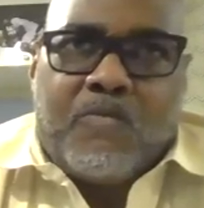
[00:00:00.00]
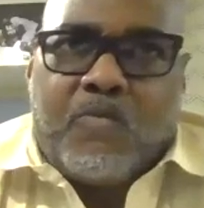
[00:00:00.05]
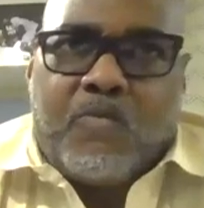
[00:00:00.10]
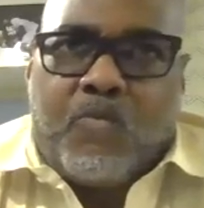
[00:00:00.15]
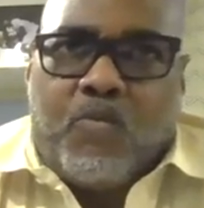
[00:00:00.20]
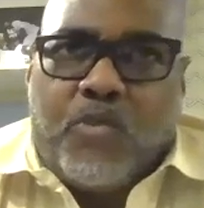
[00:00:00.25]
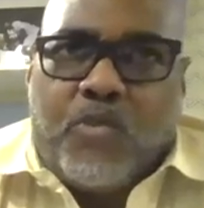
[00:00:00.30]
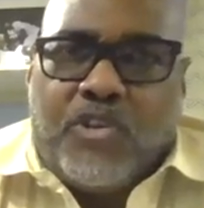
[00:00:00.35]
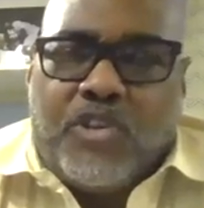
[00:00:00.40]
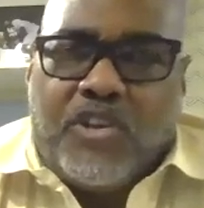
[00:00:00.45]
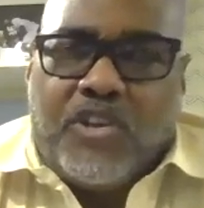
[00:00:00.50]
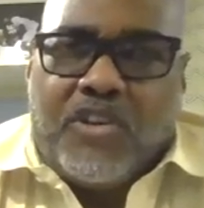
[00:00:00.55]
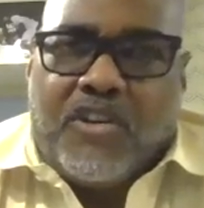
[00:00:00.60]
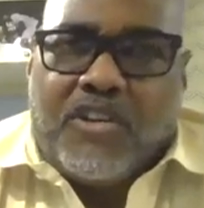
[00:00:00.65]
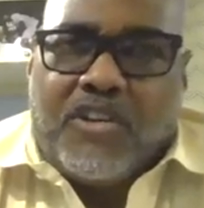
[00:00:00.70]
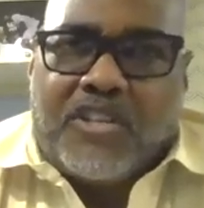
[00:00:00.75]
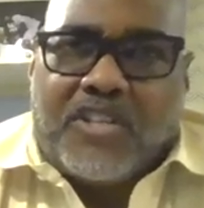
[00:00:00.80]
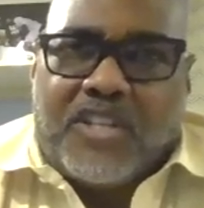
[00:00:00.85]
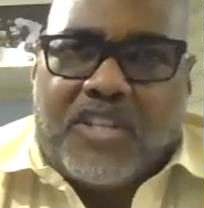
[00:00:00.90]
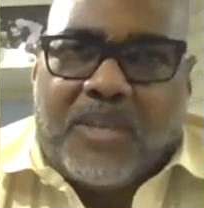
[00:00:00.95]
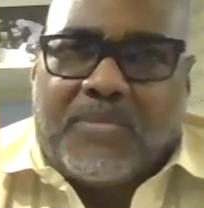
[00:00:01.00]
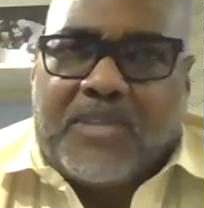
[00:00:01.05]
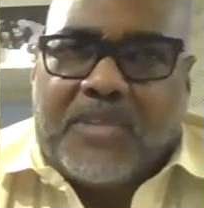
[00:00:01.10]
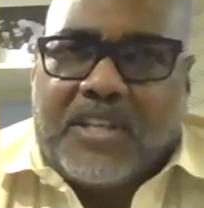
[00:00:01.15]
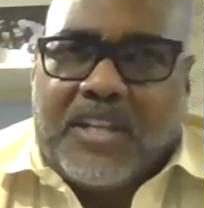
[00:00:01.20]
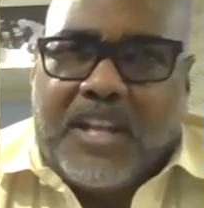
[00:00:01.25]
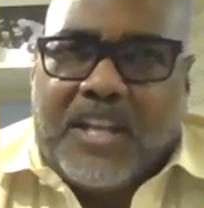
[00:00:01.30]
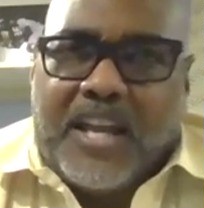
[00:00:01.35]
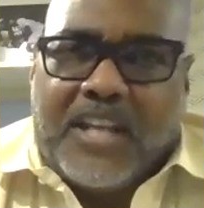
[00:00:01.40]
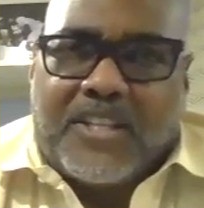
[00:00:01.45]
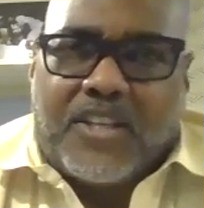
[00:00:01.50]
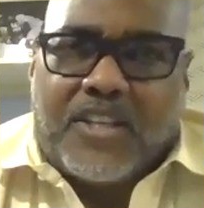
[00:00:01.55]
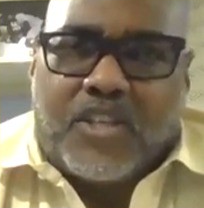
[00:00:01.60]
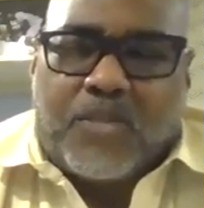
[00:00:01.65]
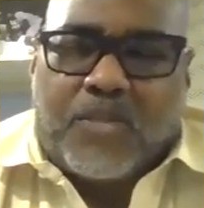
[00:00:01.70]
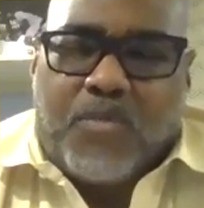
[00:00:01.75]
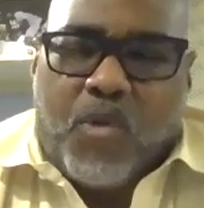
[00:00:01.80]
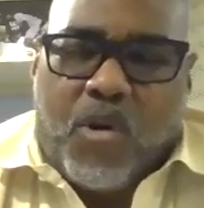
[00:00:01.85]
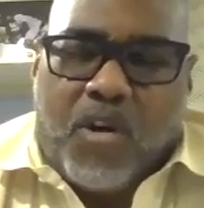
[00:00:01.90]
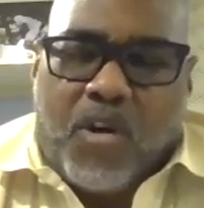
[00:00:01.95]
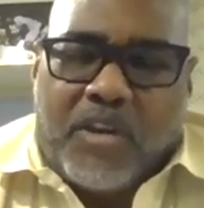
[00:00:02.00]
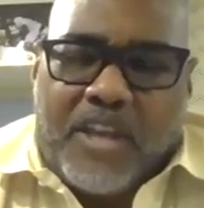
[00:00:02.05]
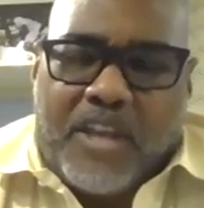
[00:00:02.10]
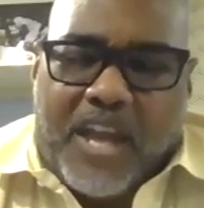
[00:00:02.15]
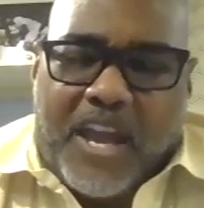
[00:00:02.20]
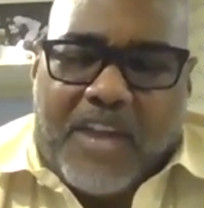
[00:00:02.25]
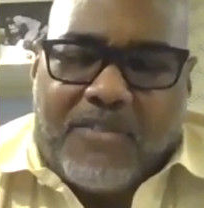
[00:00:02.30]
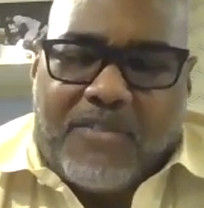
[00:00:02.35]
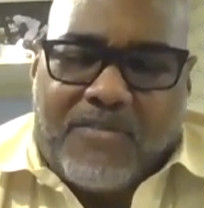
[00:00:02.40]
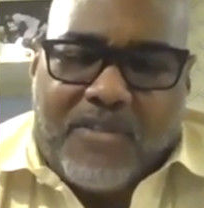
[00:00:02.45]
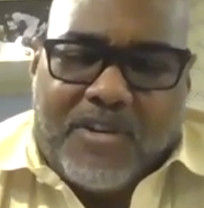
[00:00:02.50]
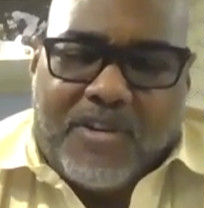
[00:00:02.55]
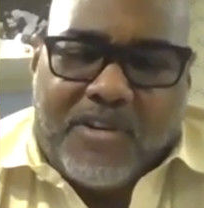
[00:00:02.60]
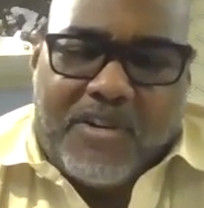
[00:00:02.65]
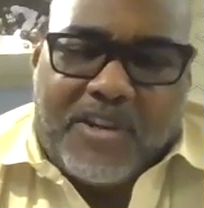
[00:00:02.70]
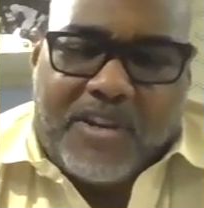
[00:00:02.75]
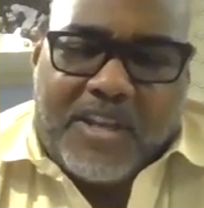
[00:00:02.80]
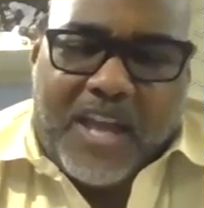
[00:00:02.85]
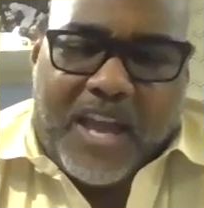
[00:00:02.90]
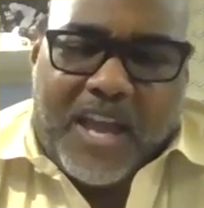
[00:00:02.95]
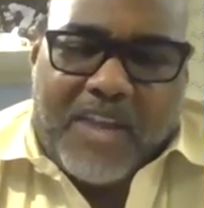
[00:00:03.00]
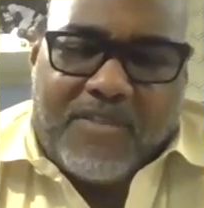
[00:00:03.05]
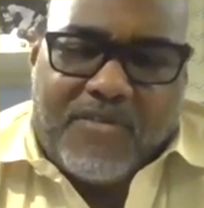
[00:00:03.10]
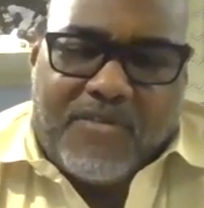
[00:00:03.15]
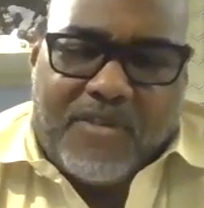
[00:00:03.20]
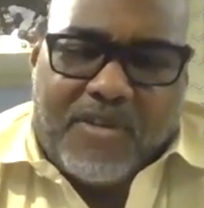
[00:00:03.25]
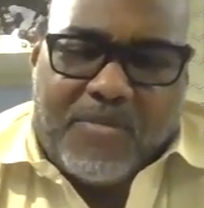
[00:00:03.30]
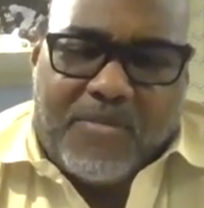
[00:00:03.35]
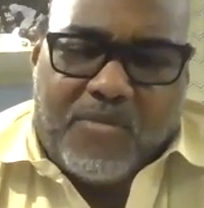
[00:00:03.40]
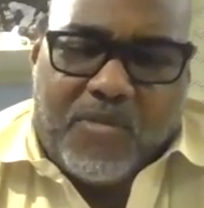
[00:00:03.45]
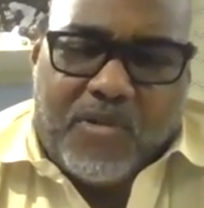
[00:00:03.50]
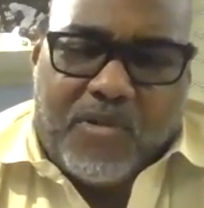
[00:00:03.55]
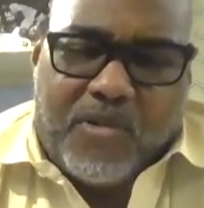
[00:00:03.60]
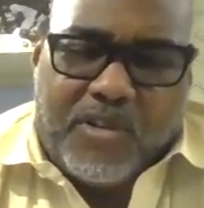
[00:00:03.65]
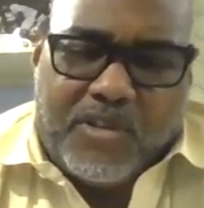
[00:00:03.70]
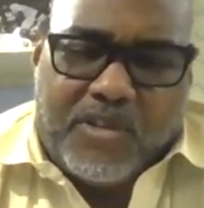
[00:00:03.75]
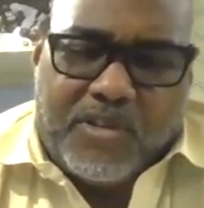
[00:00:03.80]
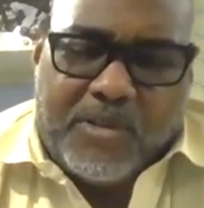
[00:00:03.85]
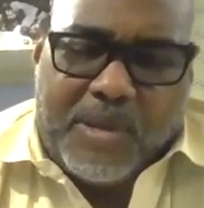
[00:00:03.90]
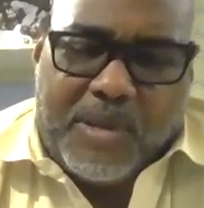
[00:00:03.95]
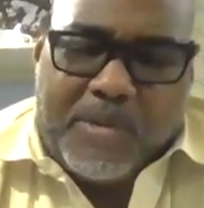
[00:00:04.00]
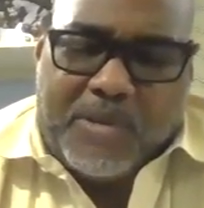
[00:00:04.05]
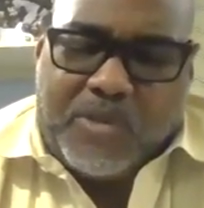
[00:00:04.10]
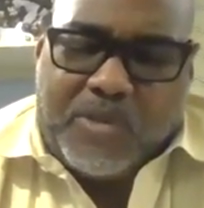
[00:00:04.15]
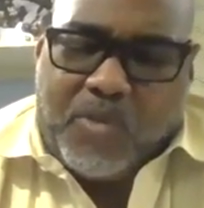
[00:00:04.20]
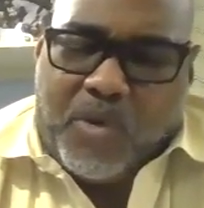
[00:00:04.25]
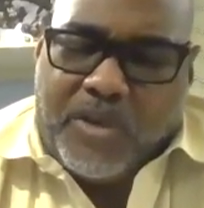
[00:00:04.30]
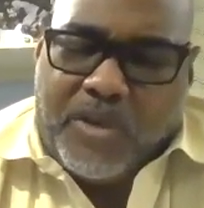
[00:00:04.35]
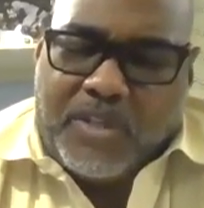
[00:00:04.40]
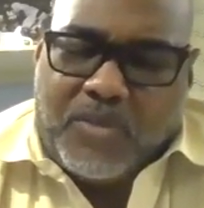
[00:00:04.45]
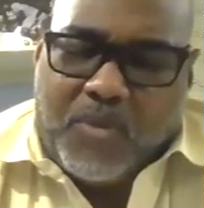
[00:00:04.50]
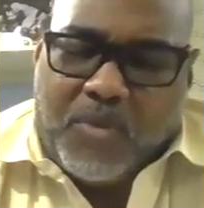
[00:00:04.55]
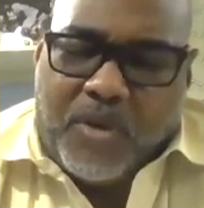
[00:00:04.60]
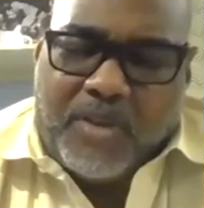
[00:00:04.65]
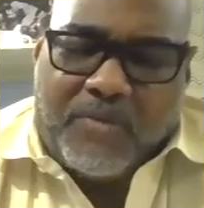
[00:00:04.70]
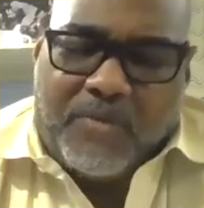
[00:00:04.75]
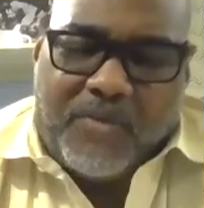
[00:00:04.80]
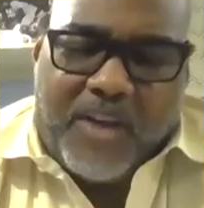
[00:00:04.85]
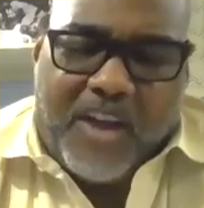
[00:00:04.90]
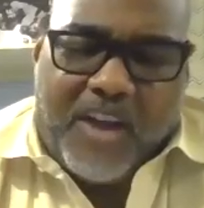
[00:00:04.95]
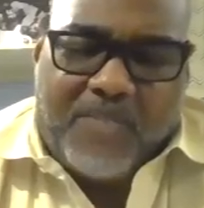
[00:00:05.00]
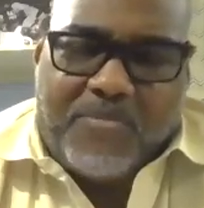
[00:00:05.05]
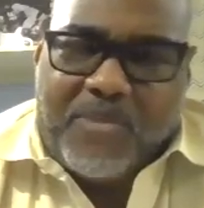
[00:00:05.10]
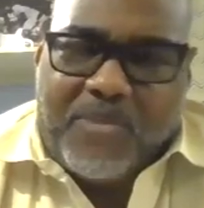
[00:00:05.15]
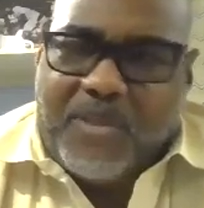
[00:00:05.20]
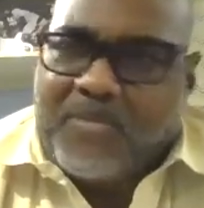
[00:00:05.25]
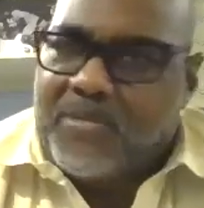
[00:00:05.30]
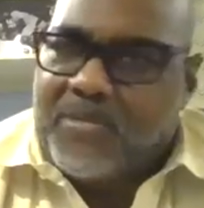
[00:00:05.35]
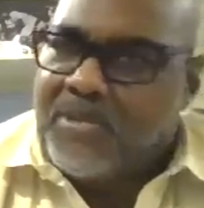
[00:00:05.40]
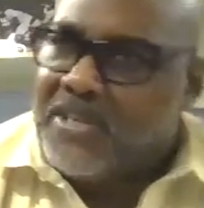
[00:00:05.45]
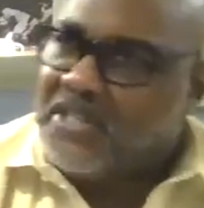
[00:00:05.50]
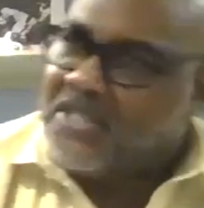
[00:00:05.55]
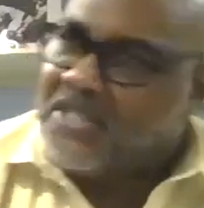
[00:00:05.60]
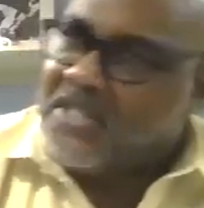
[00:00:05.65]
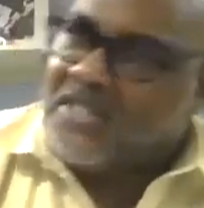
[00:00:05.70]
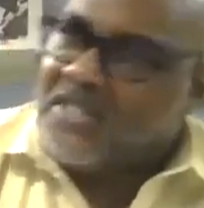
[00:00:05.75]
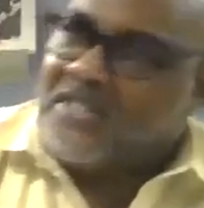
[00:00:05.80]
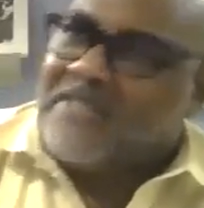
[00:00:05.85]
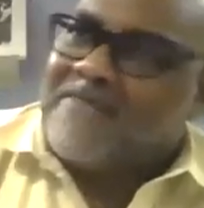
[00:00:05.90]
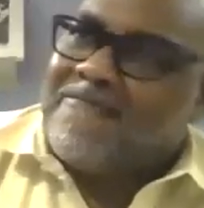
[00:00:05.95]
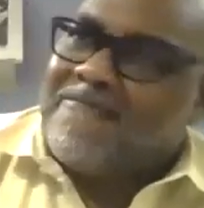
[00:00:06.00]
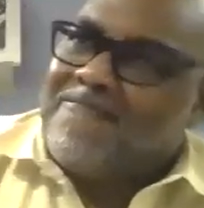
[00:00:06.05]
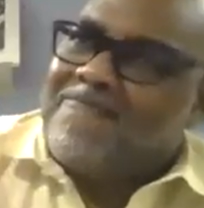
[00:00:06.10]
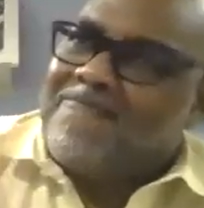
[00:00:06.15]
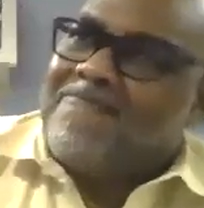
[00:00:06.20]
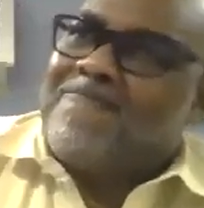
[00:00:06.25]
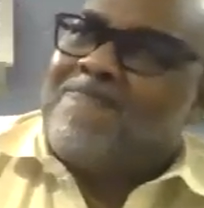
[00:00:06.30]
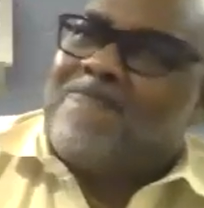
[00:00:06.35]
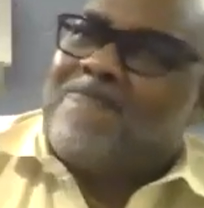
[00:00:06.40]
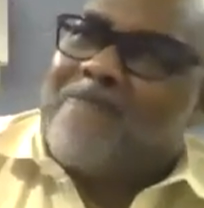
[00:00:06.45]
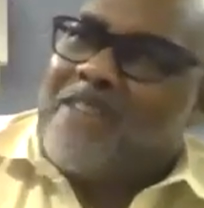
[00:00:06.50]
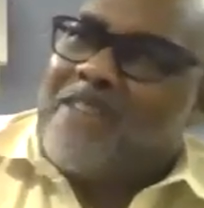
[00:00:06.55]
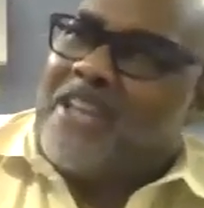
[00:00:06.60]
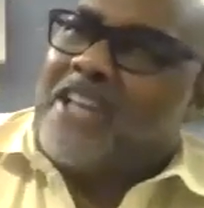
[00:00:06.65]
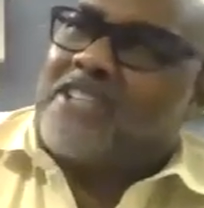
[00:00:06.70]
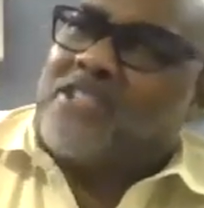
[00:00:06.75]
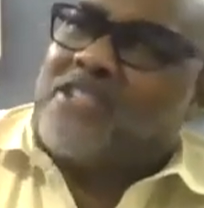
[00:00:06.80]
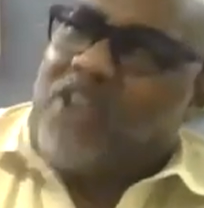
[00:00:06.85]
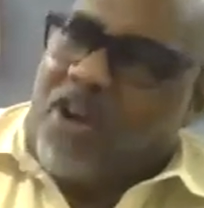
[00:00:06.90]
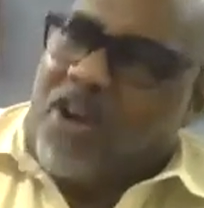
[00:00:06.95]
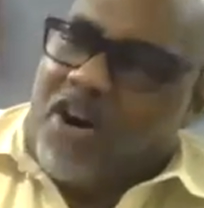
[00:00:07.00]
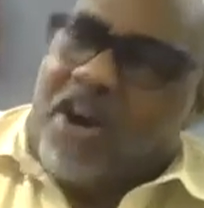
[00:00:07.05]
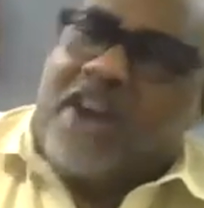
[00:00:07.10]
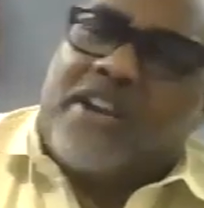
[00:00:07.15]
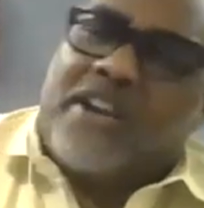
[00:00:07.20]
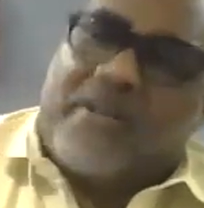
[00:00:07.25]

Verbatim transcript: when you're in something that has a small gathering or a gathering of more than maybe 20, 25 people, it just it's hard